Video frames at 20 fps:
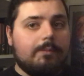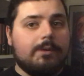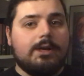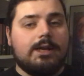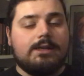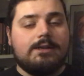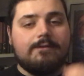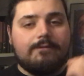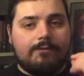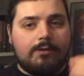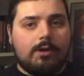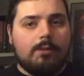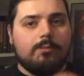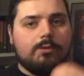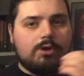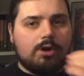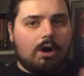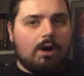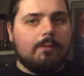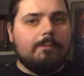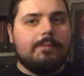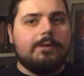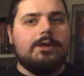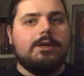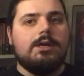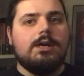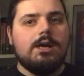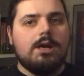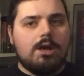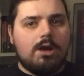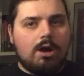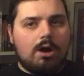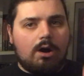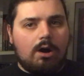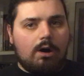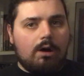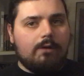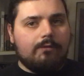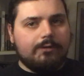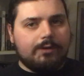like the film copy
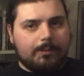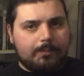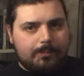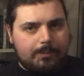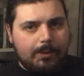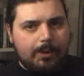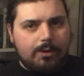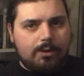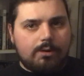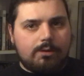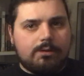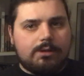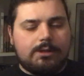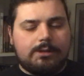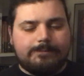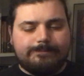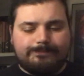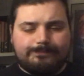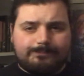of the book,